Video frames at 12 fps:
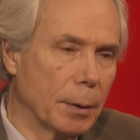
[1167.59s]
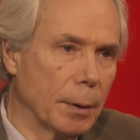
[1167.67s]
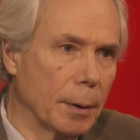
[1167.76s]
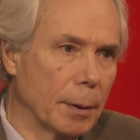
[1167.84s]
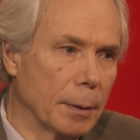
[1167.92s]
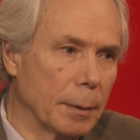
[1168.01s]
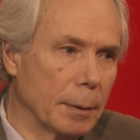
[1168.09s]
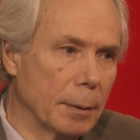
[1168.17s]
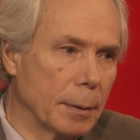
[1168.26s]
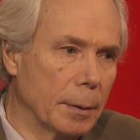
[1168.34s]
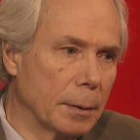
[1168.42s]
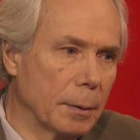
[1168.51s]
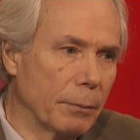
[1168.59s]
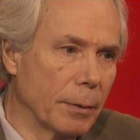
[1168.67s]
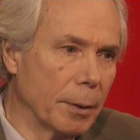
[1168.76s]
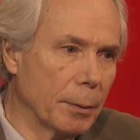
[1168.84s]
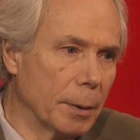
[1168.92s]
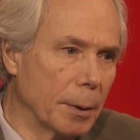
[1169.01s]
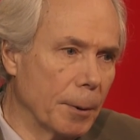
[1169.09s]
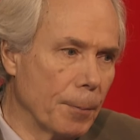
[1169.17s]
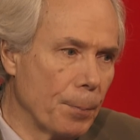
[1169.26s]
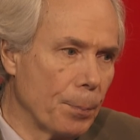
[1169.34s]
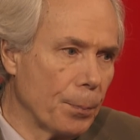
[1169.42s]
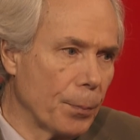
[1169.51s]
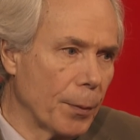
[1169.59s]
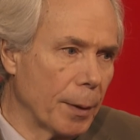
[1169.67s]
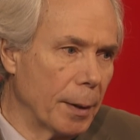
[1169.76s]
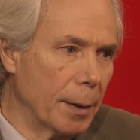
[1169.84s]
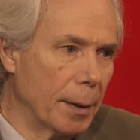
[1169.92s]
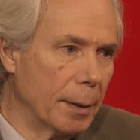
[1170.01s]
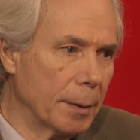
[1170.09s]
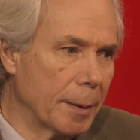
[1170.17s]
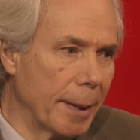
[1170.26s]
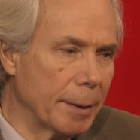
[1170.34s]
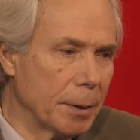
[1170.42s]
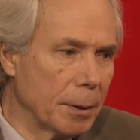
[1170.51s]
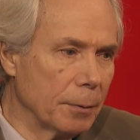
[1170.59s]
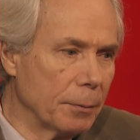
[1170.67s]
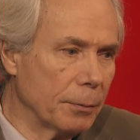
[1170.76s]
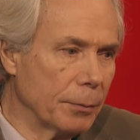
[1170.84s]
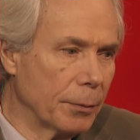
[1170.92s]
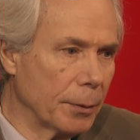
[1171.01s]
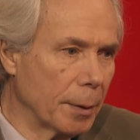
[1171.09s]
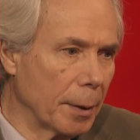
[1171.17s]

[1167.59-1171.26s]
It's a very intensive